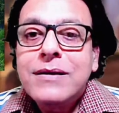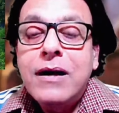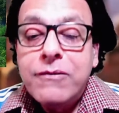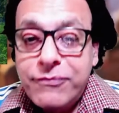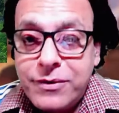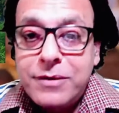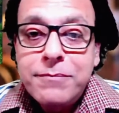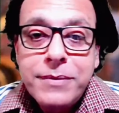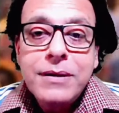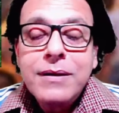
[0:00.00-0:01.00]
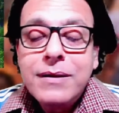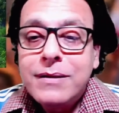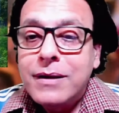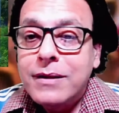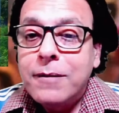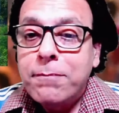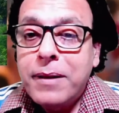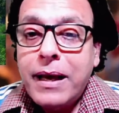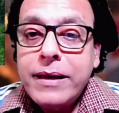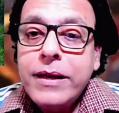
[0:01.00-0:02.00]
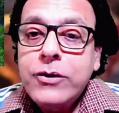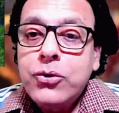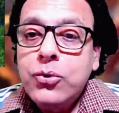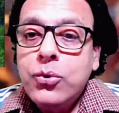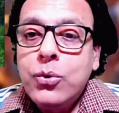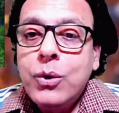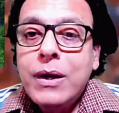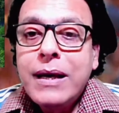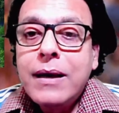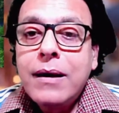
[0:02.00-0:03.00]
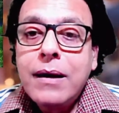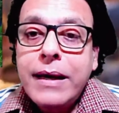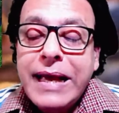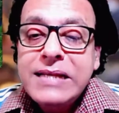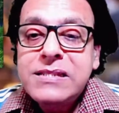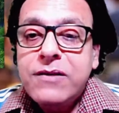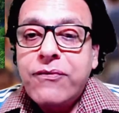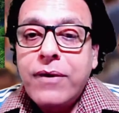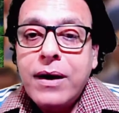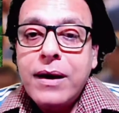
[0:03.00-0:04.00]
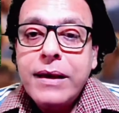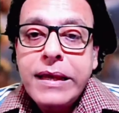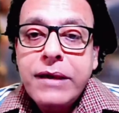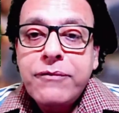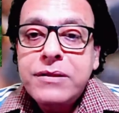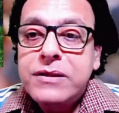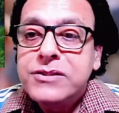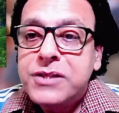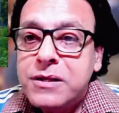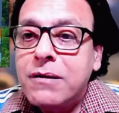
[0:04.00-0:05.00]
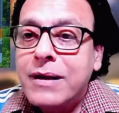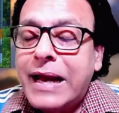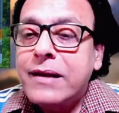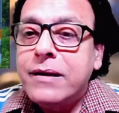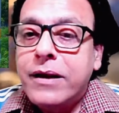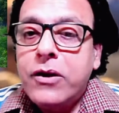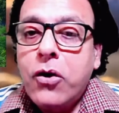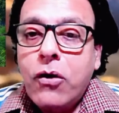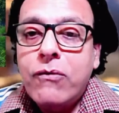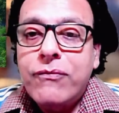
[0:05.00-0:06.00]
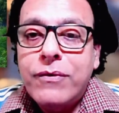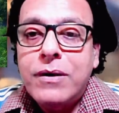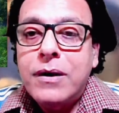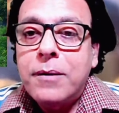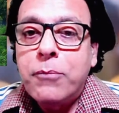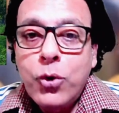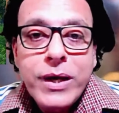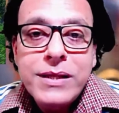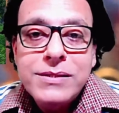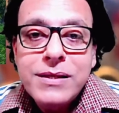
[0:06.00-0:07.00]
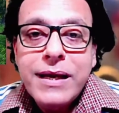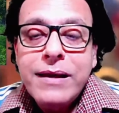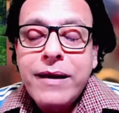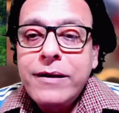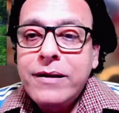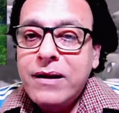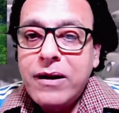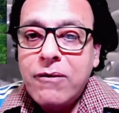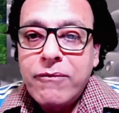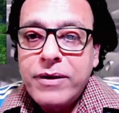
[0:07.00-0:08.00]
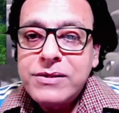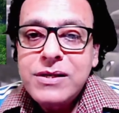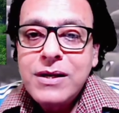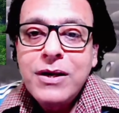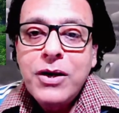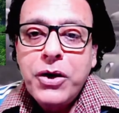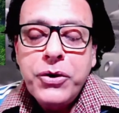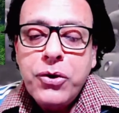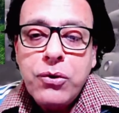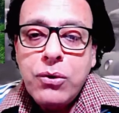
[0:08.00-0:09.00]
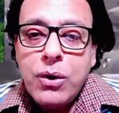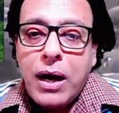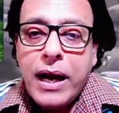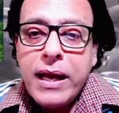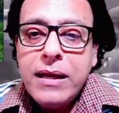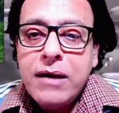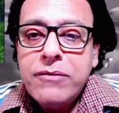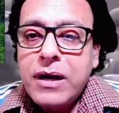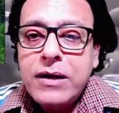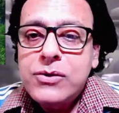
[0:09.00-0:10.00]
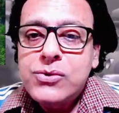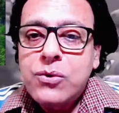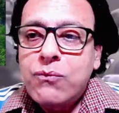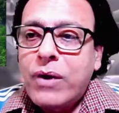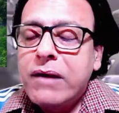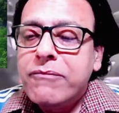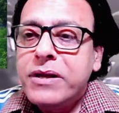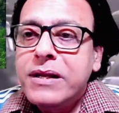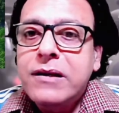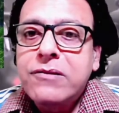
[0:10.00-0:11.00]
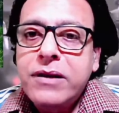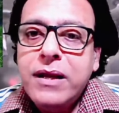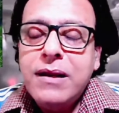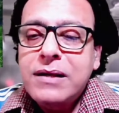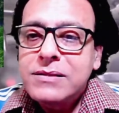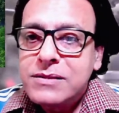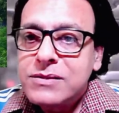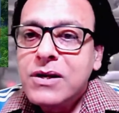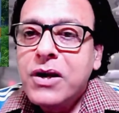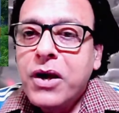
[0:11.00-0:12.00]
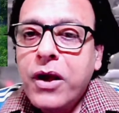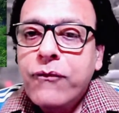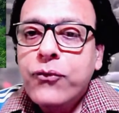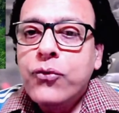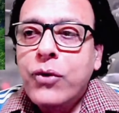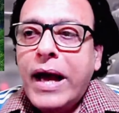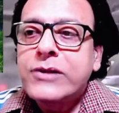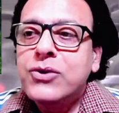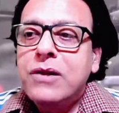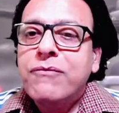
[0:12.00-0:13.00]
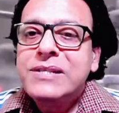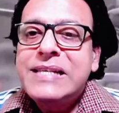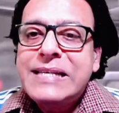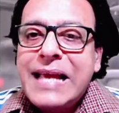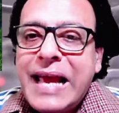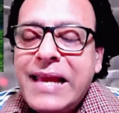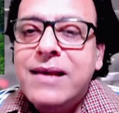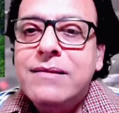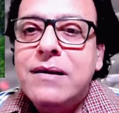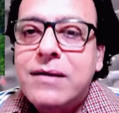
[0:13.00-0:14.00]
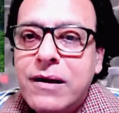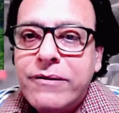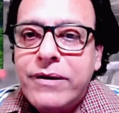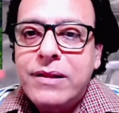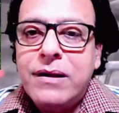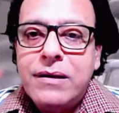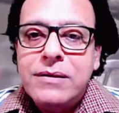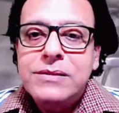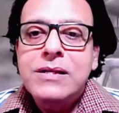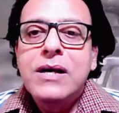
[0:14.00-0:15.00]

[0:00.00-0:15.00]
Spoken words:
confirmed that they are planning to ACify even the general category of bogies in Indian Railways. You know, I never understood why we need three classes. If you actually visit any other country, there is